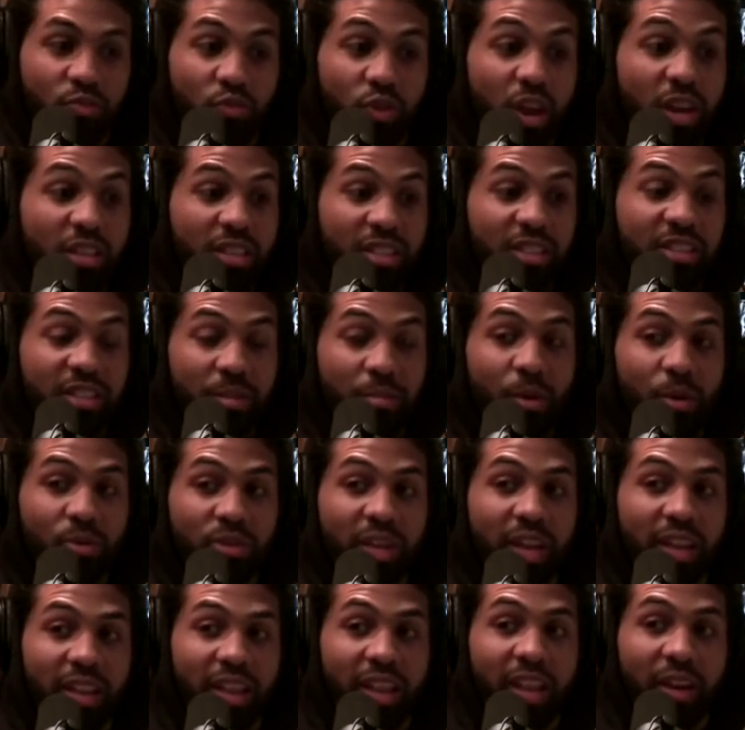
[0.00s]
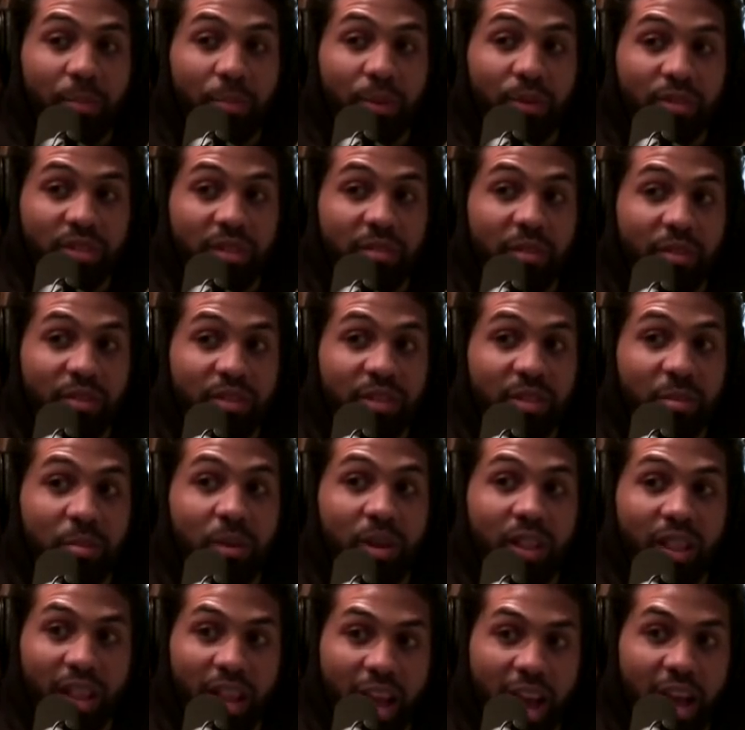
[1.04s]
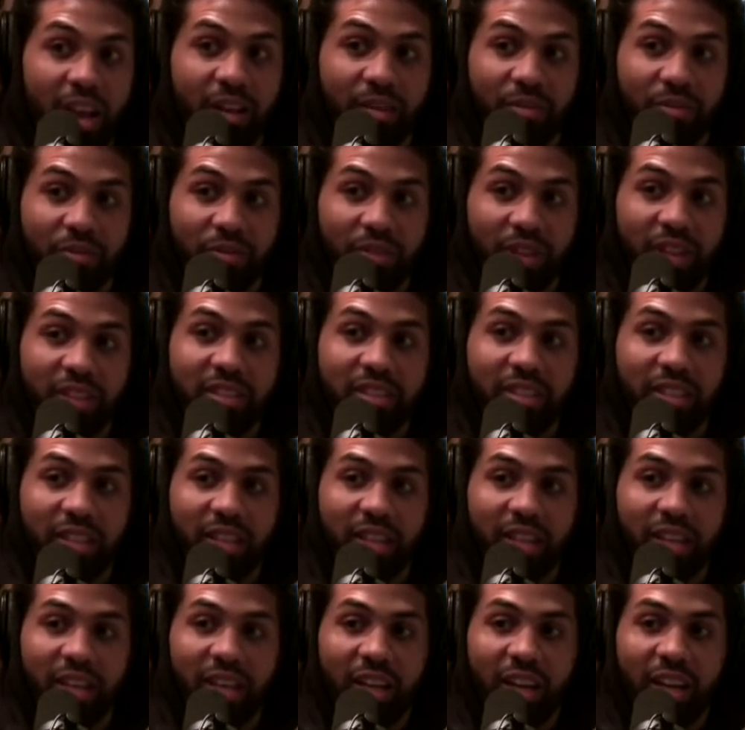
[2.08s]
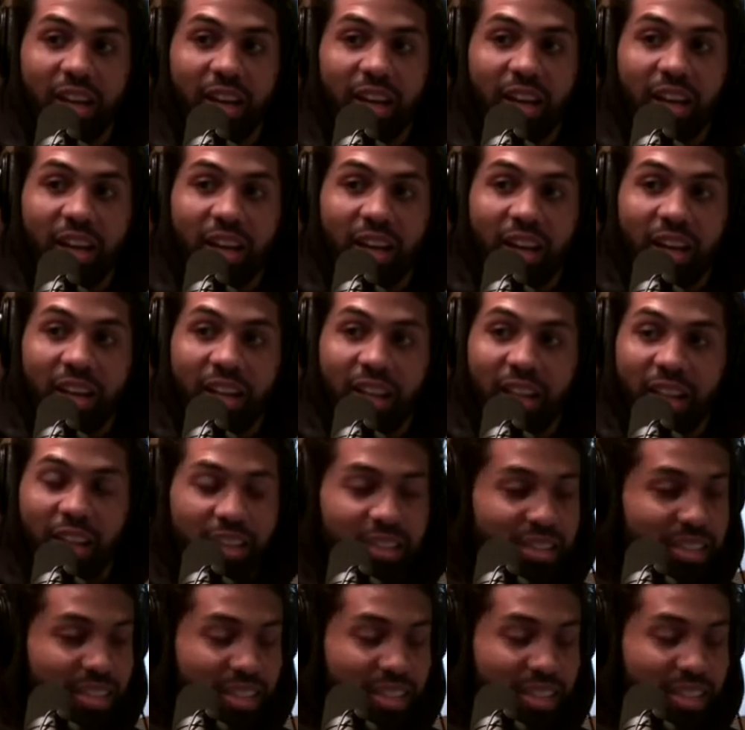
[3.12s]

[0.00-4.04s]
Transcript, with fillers: Russ is the most athletic person I've ever seen in my life. He's that's, the most athletic point guard I've ever that's seen.